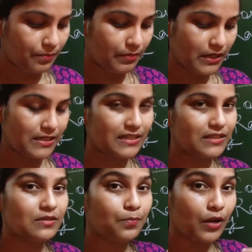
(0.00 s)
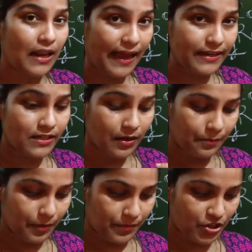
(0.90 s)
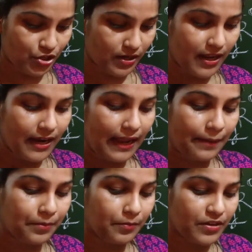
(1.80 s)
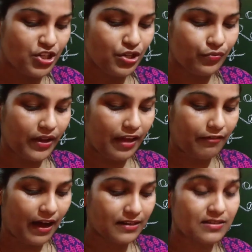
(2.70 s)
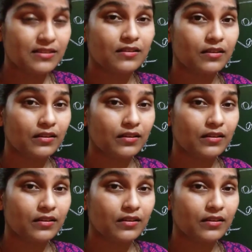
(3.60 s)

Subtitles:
but it is polite permission. Like permission we have asked.